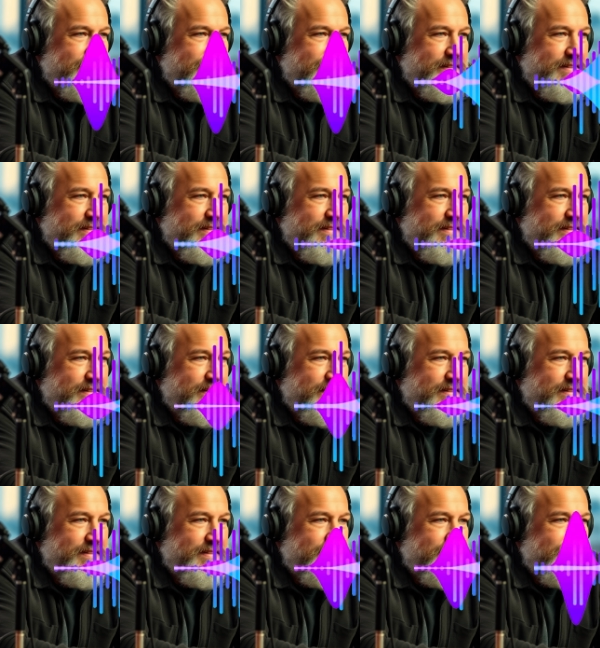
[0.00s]
But
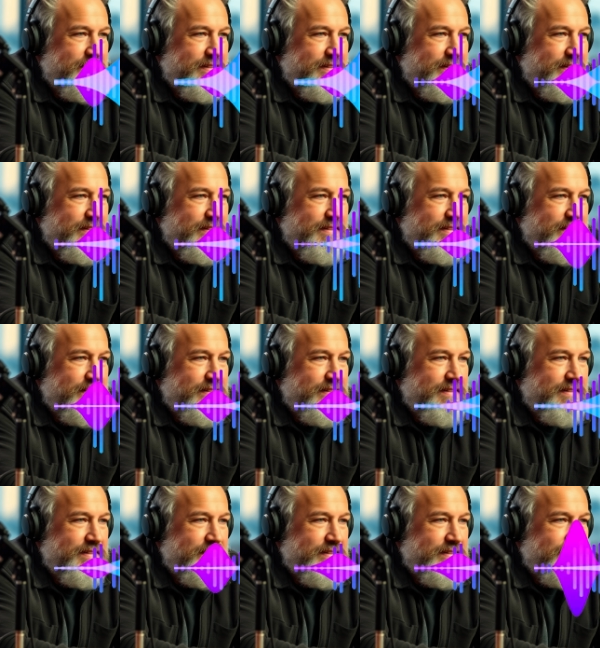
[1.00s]
it gives him this
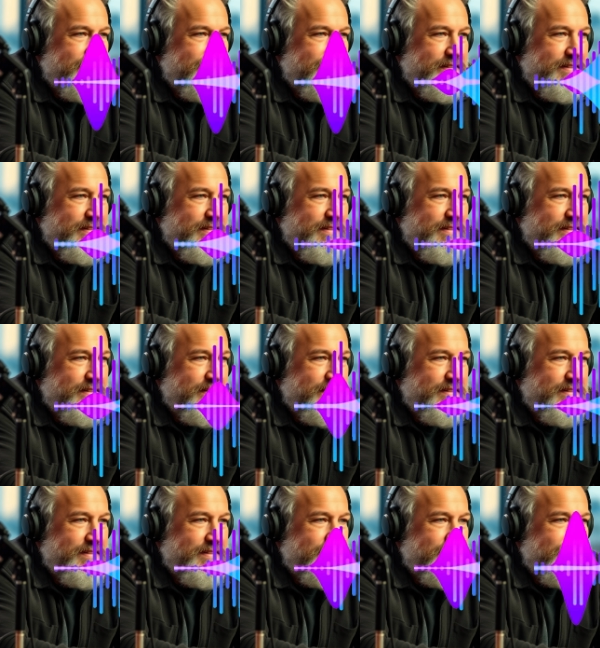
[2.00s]
crazy
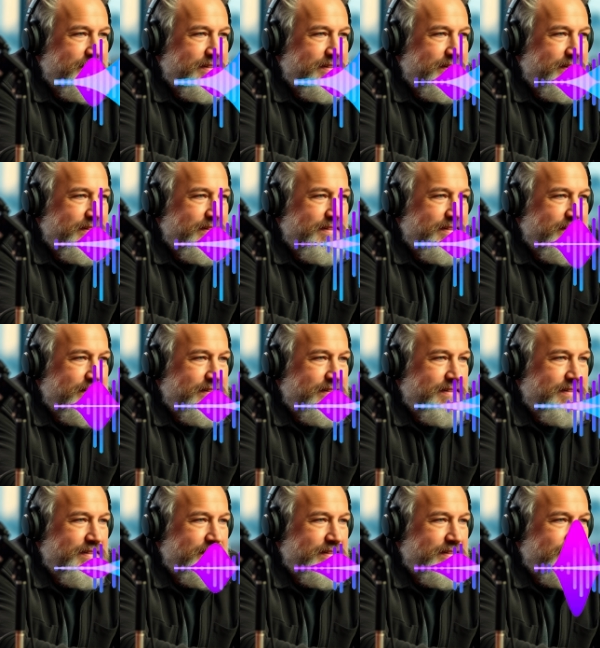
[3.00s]
ability to
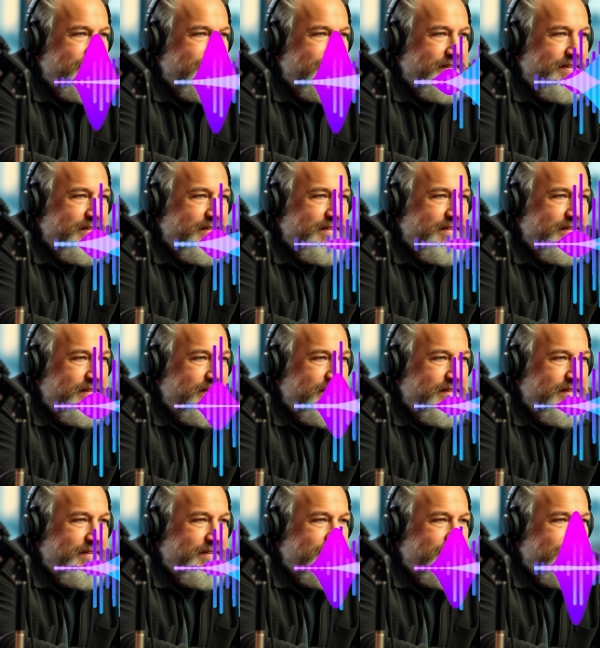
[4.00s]
be in the perfect
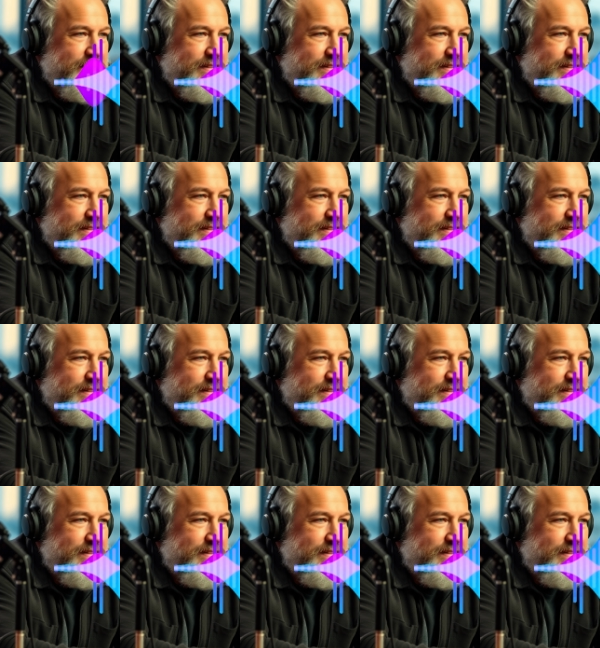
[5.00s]
spot